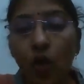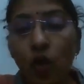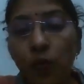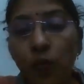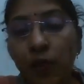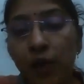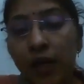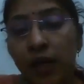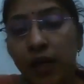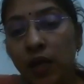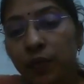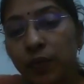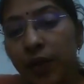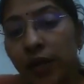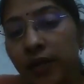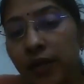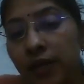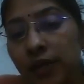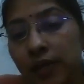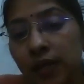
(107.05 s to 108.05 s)
Ovarian
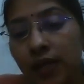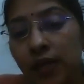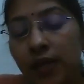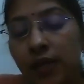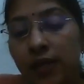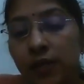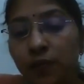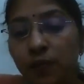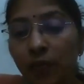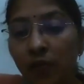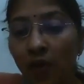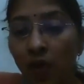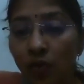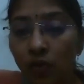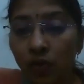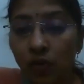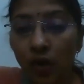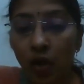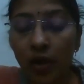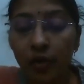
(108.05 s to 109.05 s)
pregnancy is
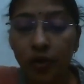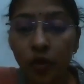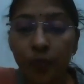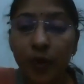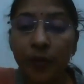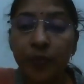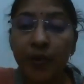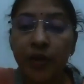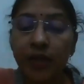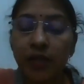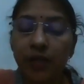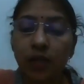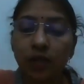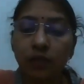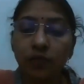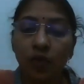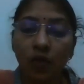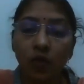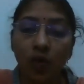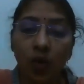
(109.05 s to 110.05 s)
found, ectopic pregnancy
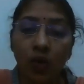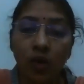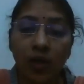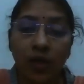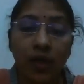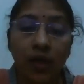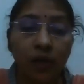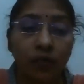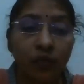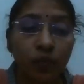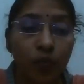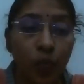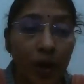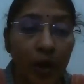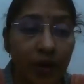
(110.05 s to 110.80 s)
is found only in